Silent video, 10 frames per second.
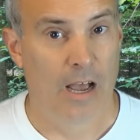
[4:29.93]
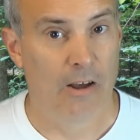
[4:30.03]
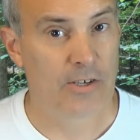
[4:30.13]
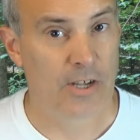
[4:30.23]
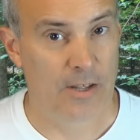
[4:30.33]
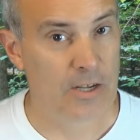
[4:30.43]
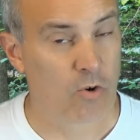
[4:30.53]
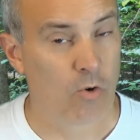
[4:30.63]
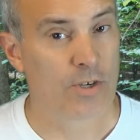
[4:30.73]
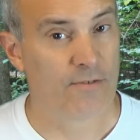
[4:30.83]
I would say
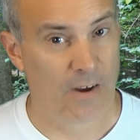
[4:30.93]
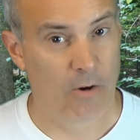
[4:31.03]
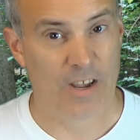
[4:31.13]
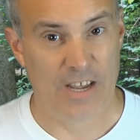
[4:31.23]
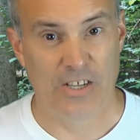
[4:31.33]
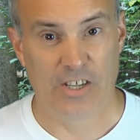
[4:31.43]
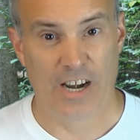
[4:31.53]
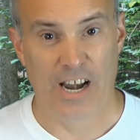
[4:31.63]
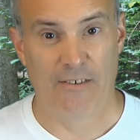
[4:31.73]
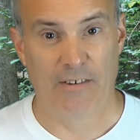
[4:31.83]
this course is very easy
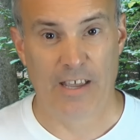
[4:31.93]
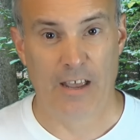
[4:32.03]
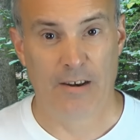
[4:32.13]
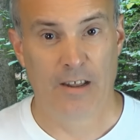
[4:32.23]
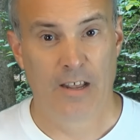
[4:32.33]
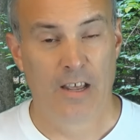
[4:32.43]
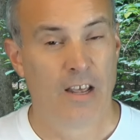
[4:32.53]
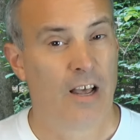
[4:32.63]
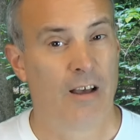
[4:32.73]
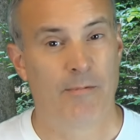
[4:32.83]
to navigate.
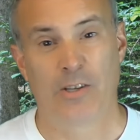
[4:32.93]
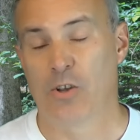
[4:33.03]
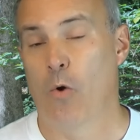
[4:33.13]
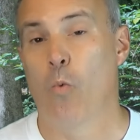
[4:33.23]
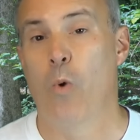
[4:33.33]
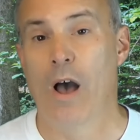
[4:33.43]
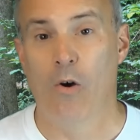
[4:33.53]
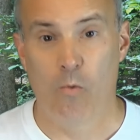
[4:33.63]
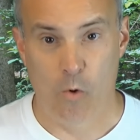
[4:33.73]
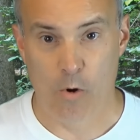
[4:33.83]
Um, it's a
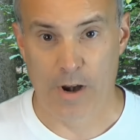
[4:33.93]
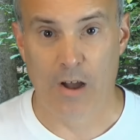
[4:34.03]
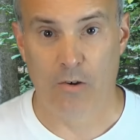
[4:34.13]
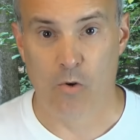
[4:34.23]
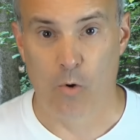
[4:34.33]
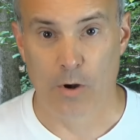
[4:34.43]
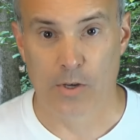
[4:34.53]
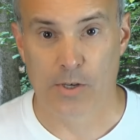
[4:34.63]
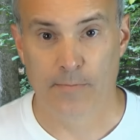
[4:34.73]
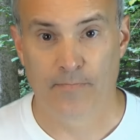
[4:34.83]
well worn out
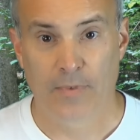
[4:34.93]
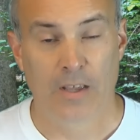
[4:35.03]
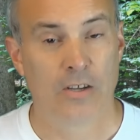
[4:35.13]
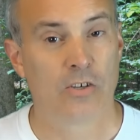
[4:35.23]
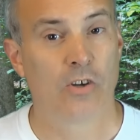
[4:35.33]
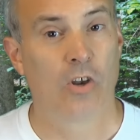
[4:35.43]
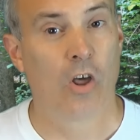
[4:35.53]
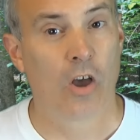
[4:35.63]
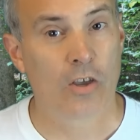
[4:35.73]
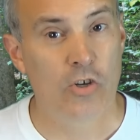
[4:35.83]
course
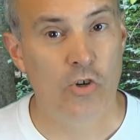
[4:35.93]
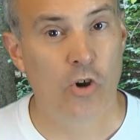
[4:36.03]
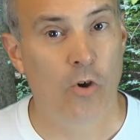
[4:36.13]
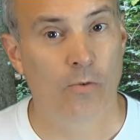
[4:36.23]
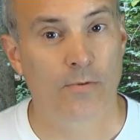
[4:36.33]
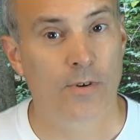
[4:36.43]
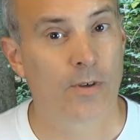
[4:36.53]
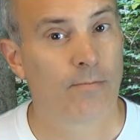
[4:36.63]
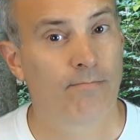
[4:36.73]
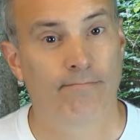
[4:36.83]
long as you don't
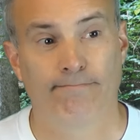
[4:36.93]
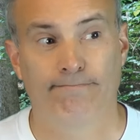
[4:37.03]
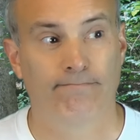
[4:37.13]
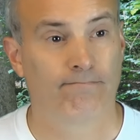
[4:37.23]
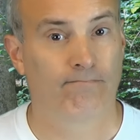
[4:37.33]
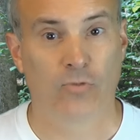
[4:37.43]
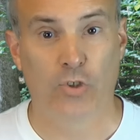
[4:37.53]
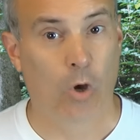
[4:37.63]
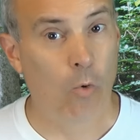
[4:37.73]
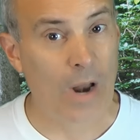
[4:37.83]

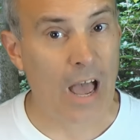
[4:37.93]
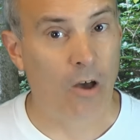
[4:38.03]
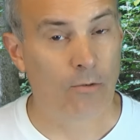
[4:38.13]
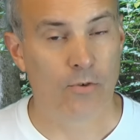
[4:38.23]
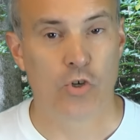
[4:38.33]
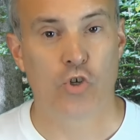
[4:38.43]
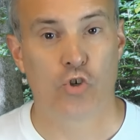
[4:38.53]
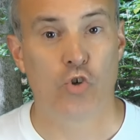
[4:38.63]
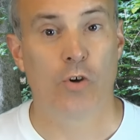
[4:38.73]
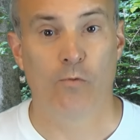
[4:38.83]
zone out, you
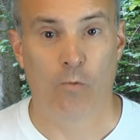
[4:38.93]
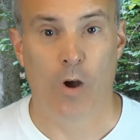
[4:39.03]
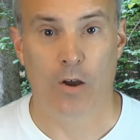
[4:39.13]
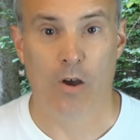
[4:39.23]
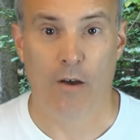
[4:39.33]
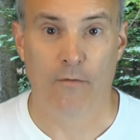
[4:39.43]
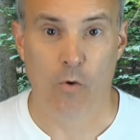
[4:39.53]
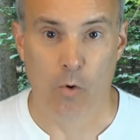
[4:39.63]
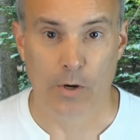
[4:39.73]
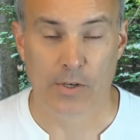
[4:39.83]
shouldn't walk off
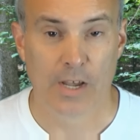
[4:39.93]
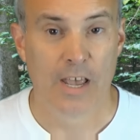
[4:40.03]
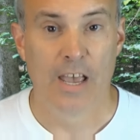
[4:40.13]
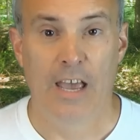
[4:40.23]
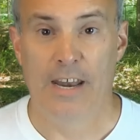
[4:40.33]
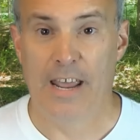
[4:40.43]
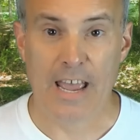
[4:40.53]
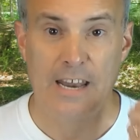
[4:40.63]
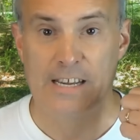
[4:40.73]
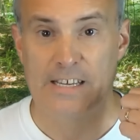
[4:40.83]
course. And they
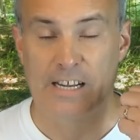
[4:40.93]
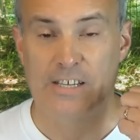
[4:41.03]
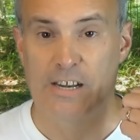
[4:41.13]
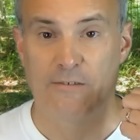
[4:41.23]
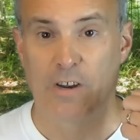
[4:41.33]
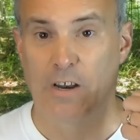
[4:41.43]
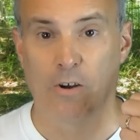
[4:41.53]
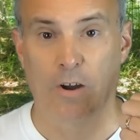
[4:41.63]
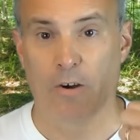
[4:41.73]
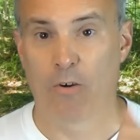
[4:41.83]
had these nice nifty
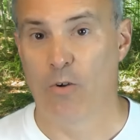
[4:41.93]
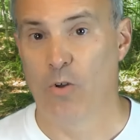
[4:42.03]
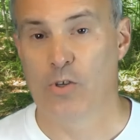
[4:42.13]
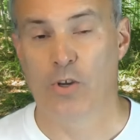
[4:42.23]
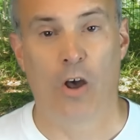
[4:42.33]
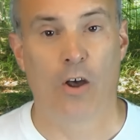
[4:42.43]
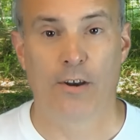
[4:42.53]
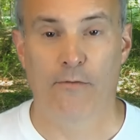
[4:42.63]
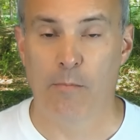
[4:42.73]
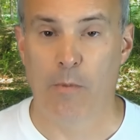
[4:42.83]
little arrows and all
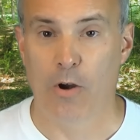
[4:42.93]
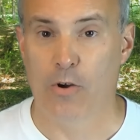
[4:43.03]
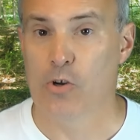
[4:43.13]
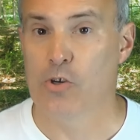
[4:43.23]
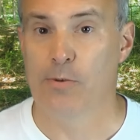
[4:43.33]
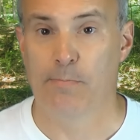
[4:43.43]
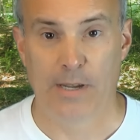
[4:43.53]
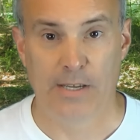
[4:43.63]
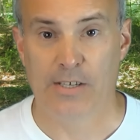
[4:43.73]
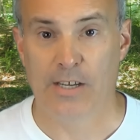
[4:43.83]
different markers and
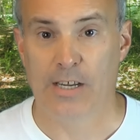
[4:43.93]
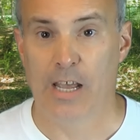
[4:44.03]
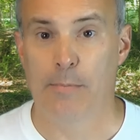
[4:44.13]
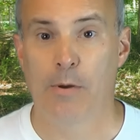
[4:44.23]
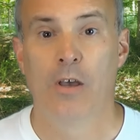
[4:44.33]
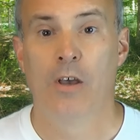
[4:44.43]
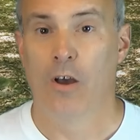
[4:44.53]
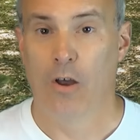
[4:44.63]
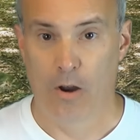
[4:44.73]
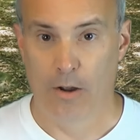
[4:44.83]
pieces of tape
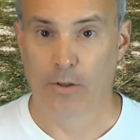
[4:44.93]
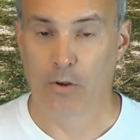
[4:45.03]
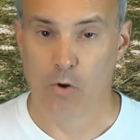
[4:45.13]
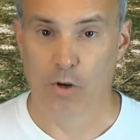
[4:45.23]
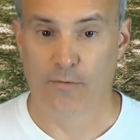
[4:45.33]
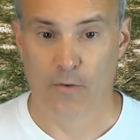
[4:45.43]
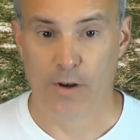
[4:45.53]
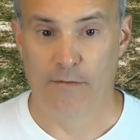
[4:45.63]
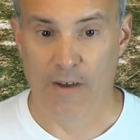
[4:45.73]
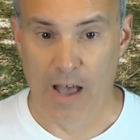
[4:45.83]
along the course for
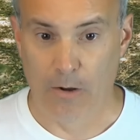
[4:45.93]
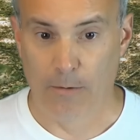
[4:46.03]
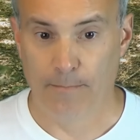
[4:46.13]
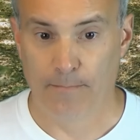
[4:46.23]
you to follow.